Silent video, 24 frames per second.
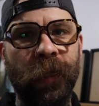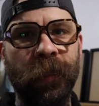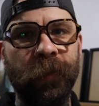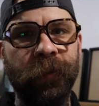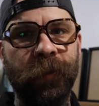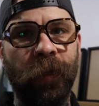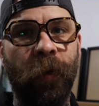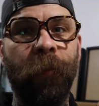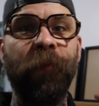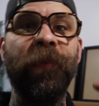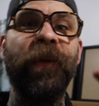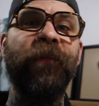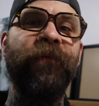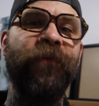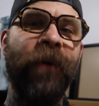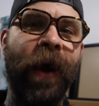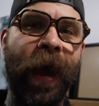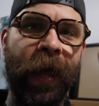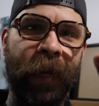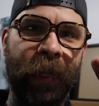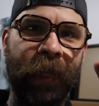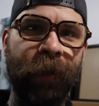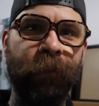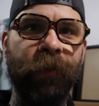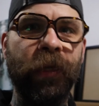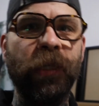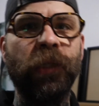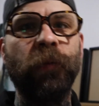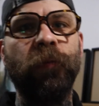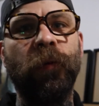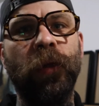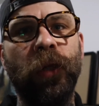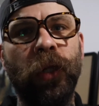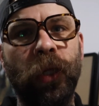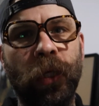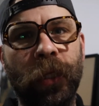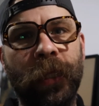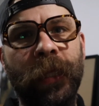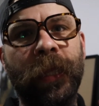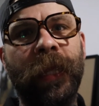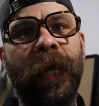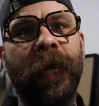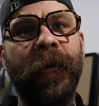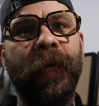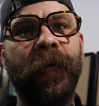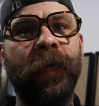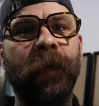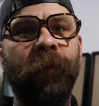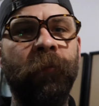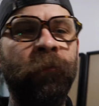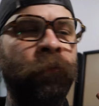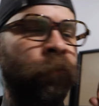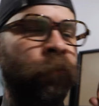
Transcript: So the final image will look like